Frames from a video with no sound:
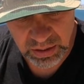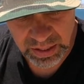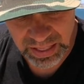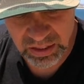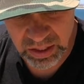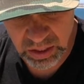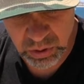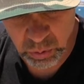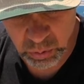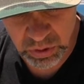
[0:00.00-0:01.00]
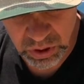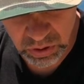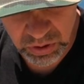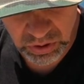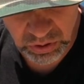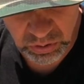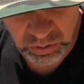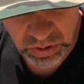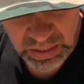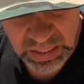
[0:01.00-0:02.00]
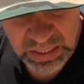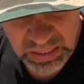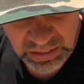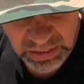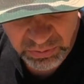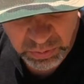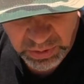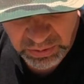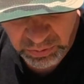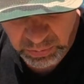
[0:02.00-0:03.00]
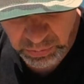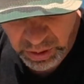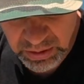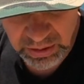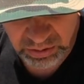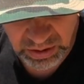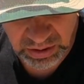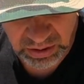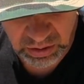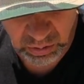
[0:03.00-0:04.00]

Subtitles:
and sinners will return to you. Deliver me from blood guiltiness, O